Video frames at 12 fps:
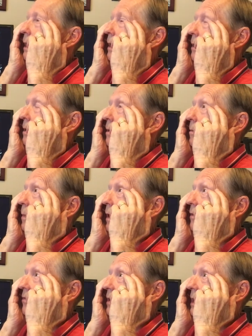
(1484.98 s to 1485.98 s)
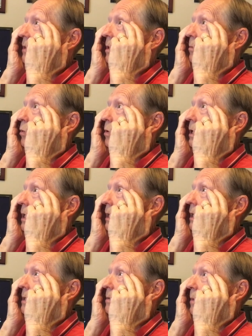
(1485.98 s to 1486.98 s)
take my finger and put it
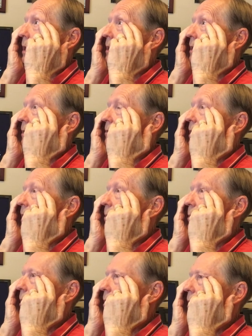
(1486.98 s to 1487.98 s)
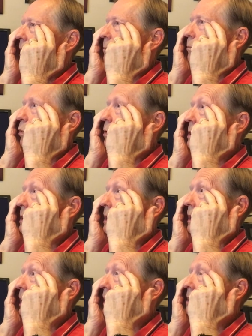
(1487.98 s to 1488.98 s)
against my left eyeball and push it
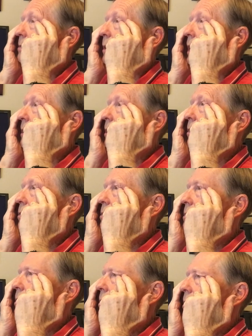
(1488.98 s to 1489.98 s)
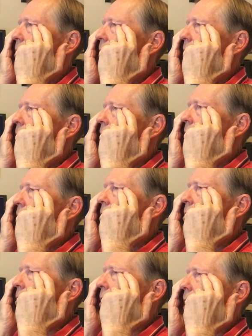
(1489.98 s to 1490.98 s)
against my nose
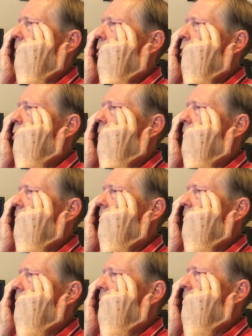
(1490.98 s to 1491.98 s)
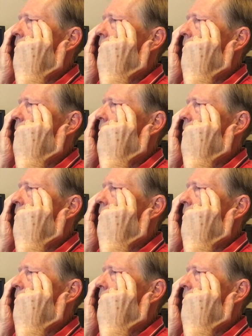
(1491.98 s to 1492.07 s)
so that I'm holding that